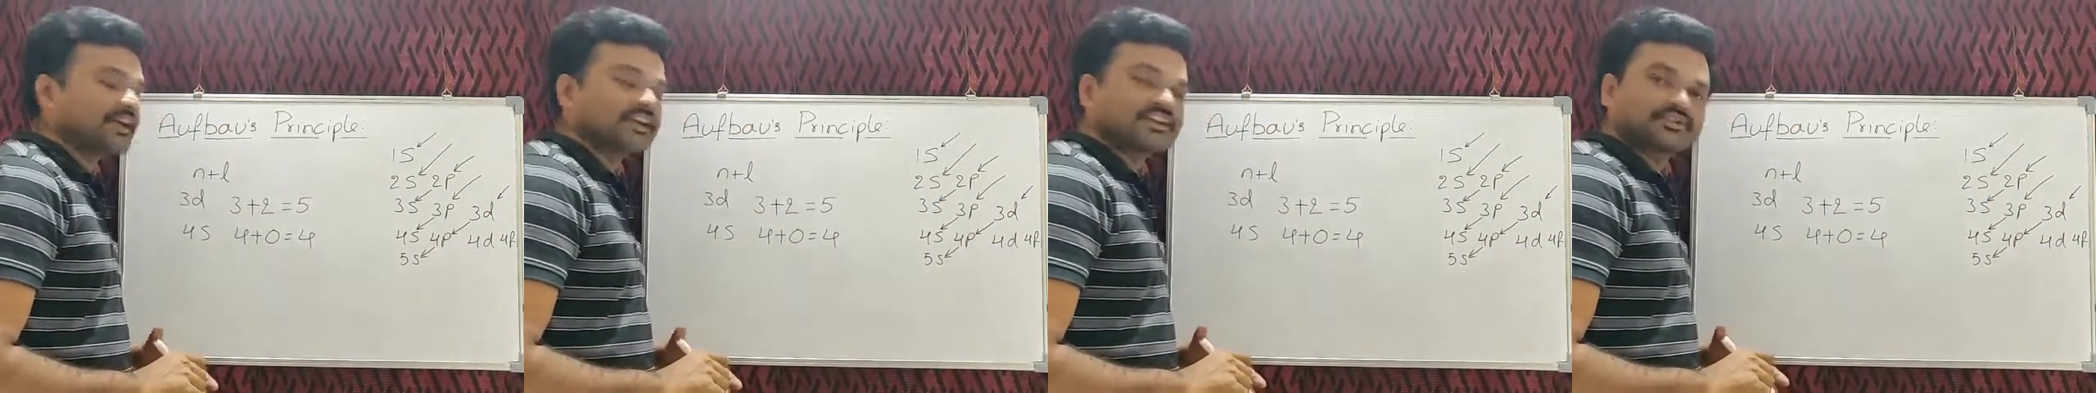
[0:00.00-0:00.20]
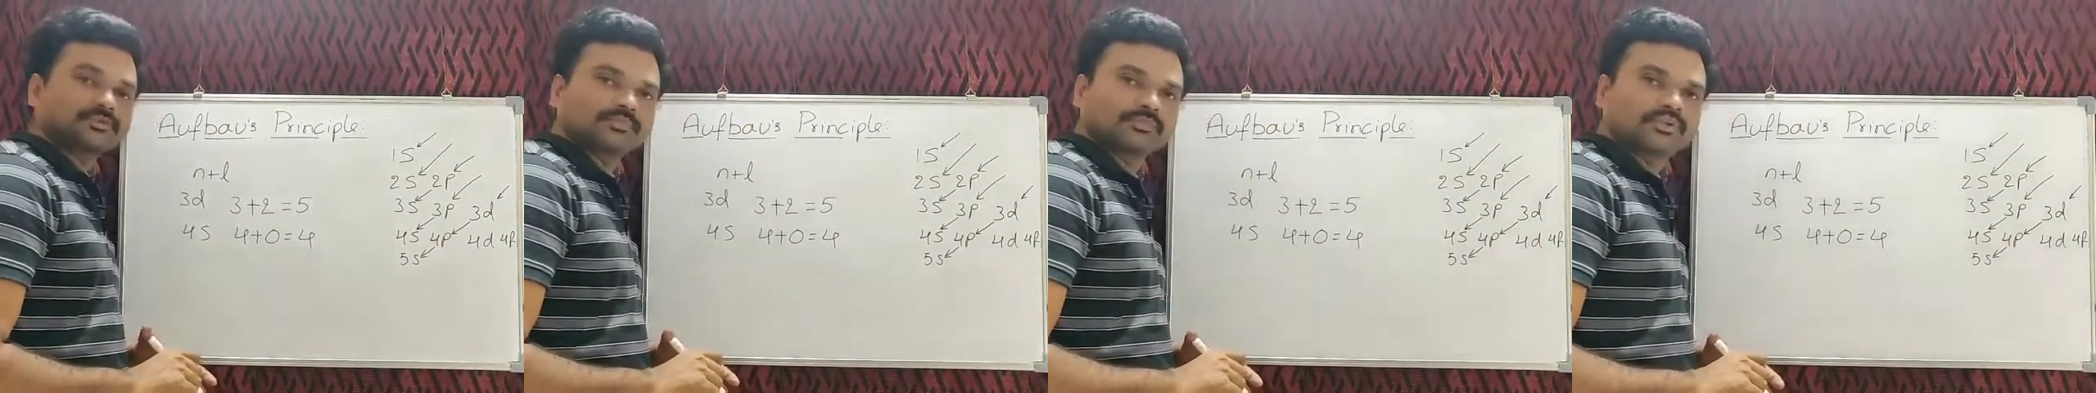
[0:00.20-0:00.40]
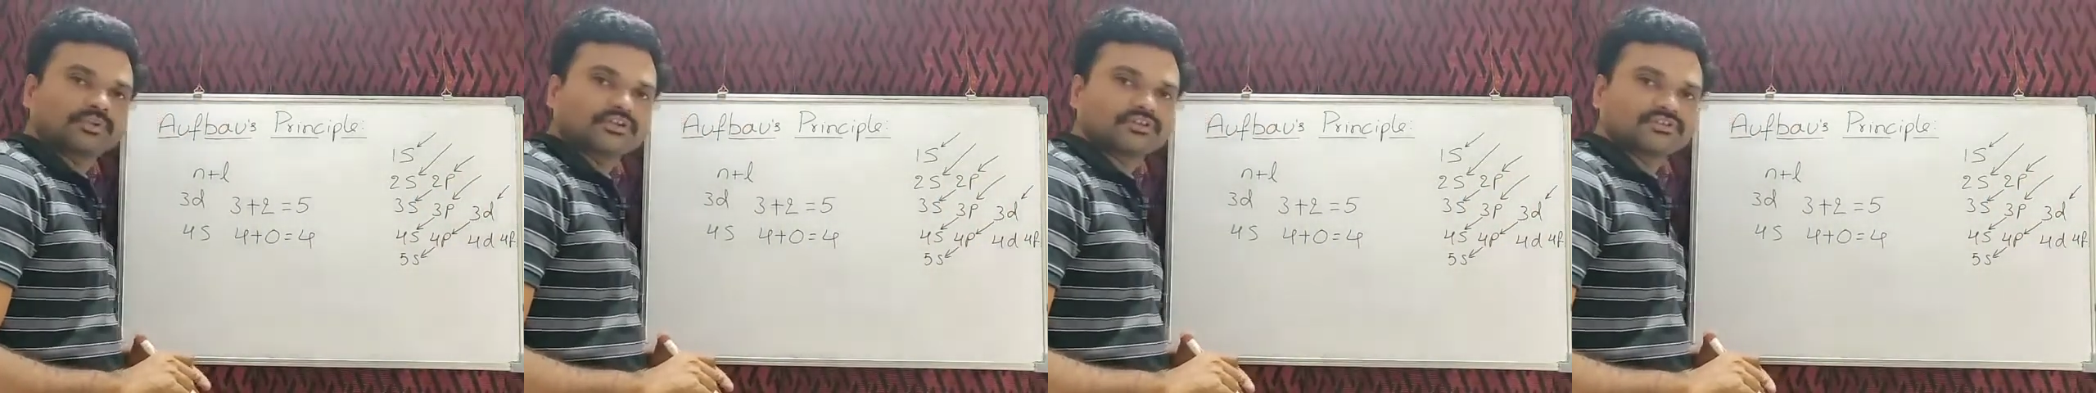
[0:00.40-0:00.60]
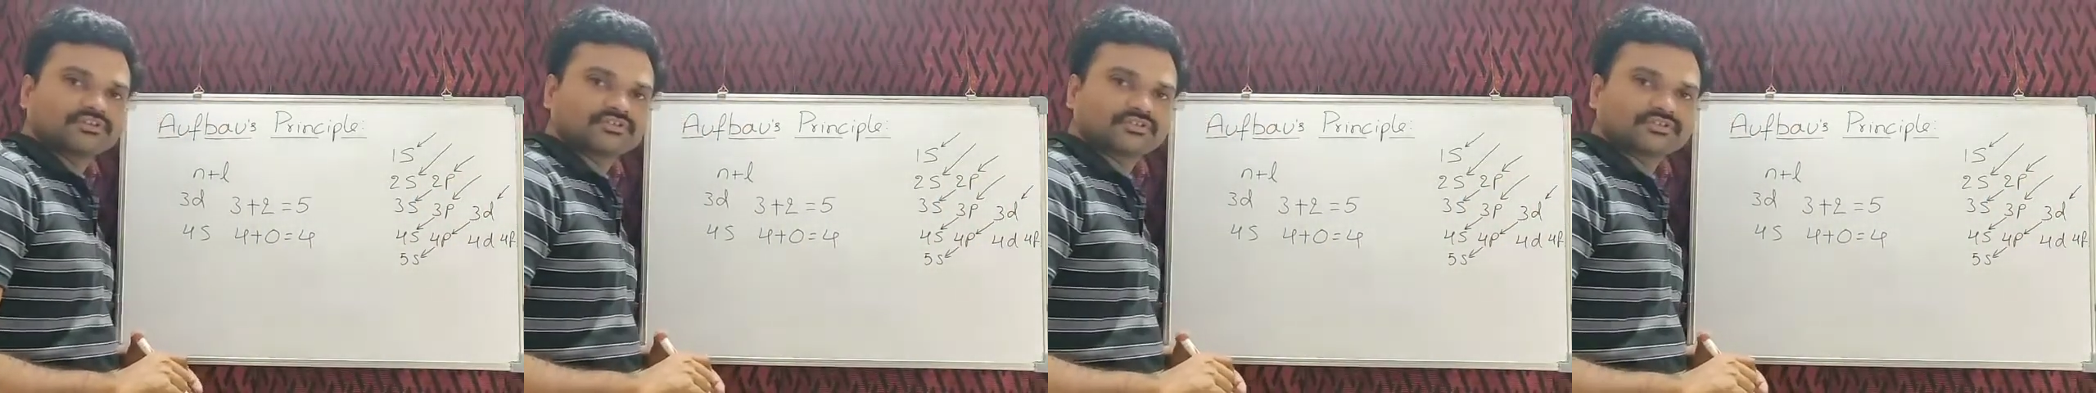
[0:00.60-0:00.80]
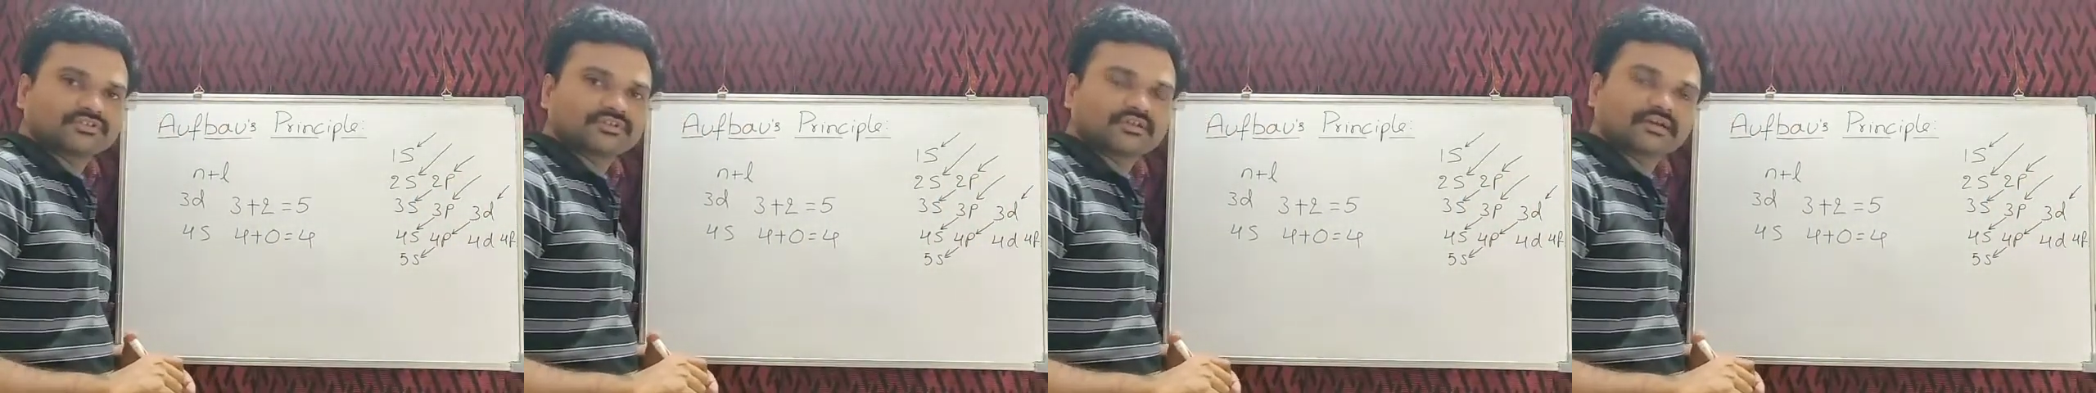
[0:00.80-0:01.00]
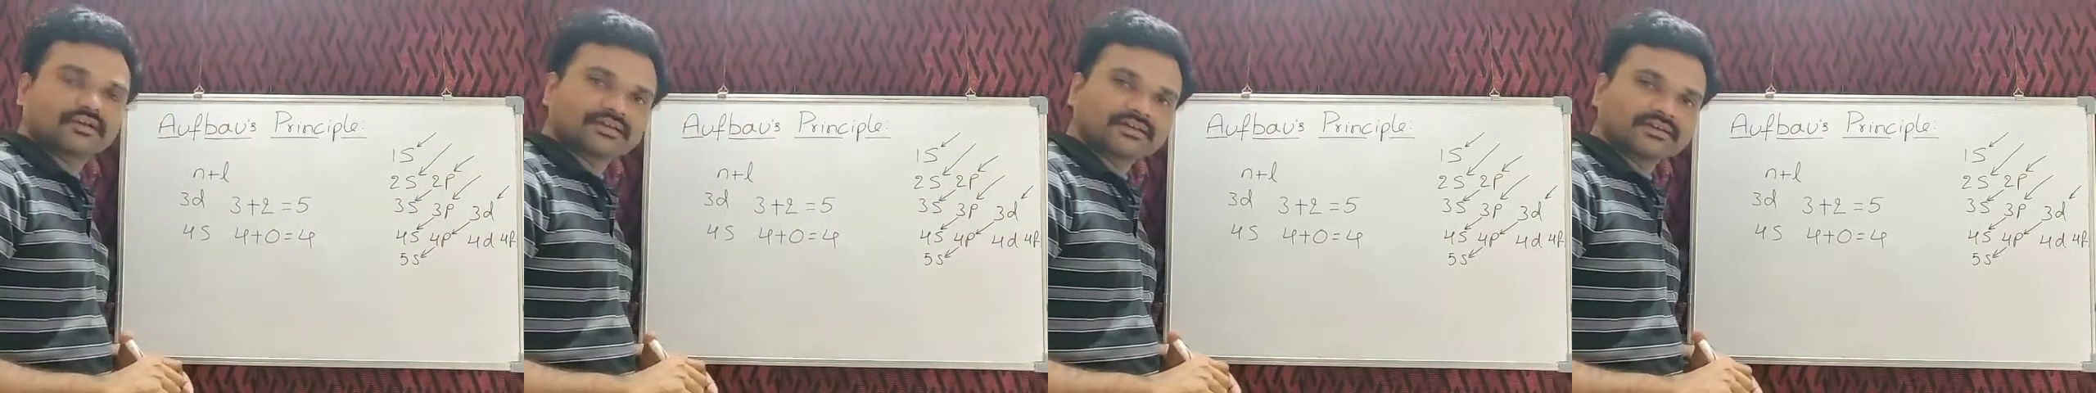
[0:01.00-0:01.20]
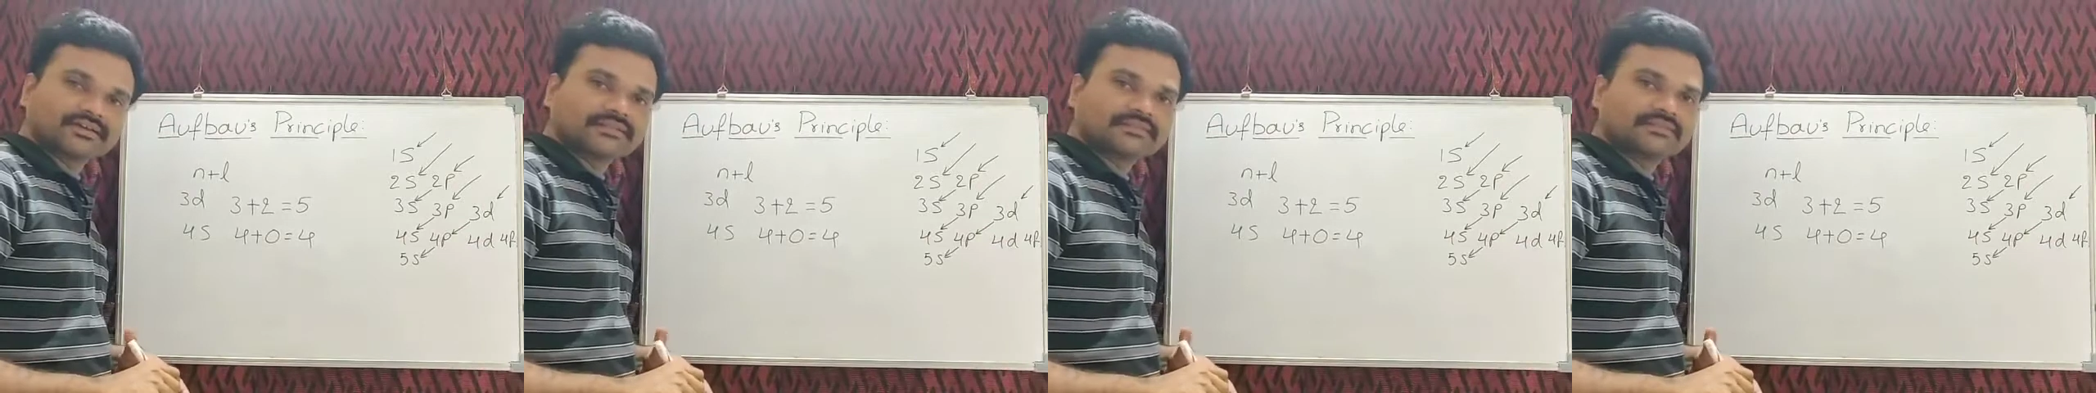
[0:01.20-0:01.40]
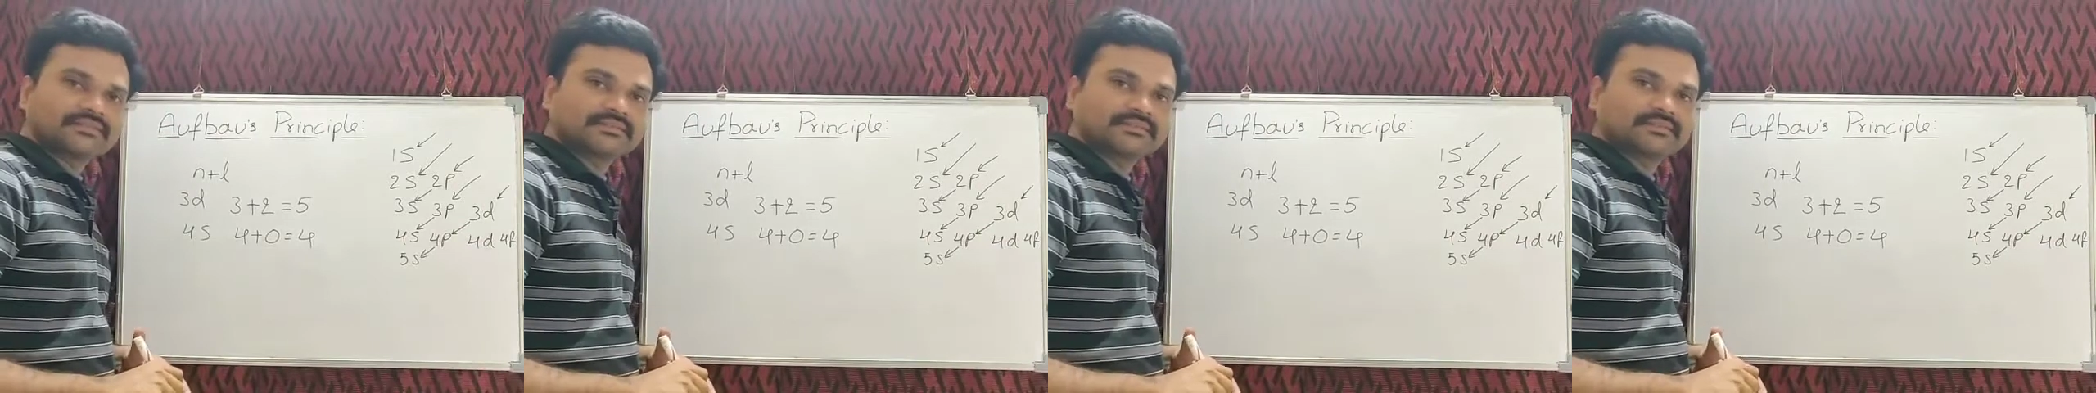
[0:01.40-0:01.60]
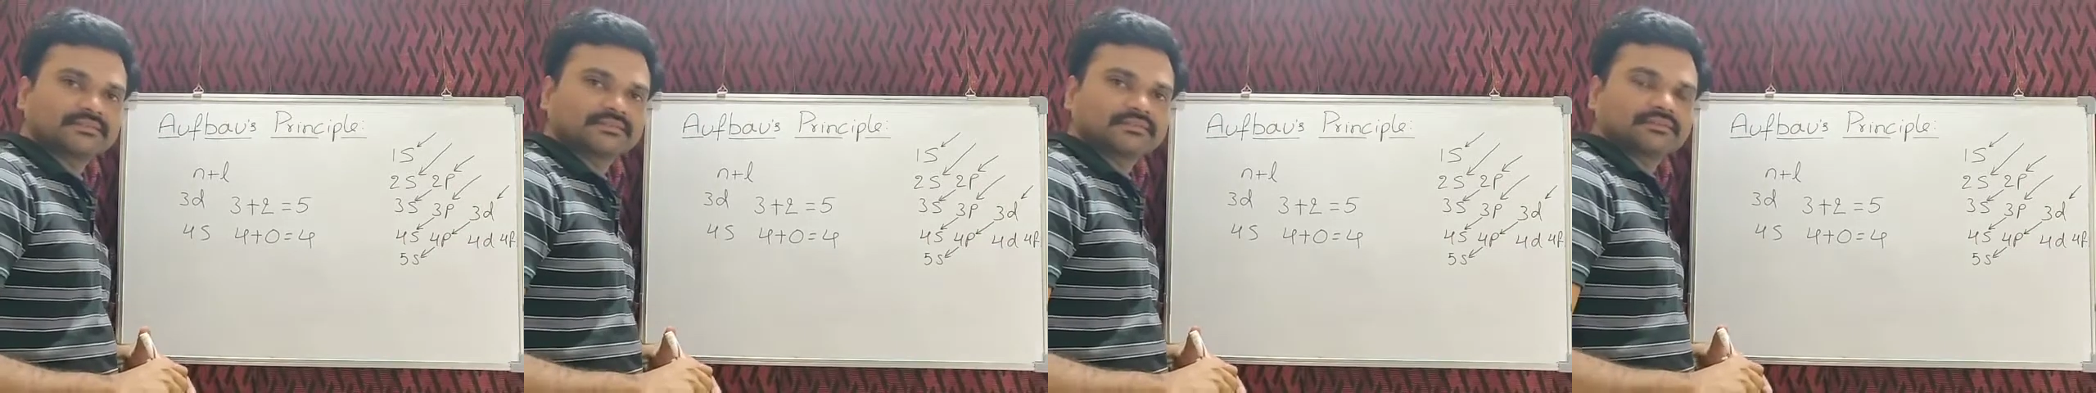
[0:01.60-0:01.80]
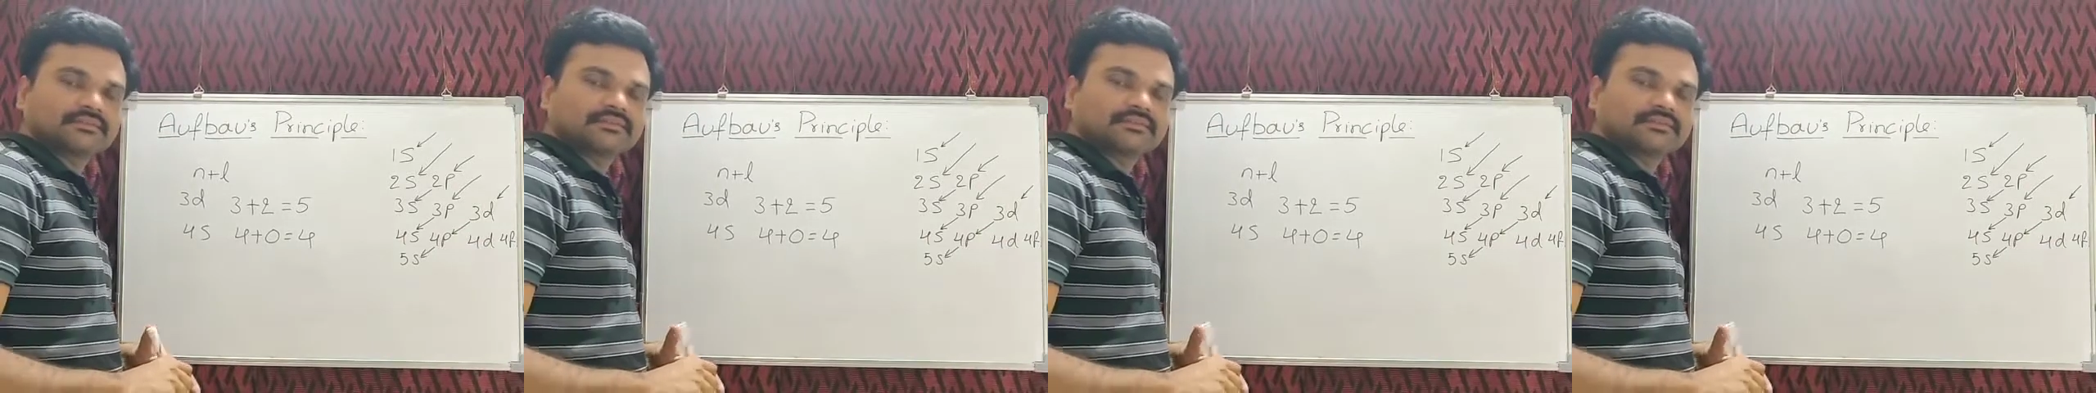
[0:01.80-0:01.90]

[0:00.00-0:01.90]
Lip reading: explains us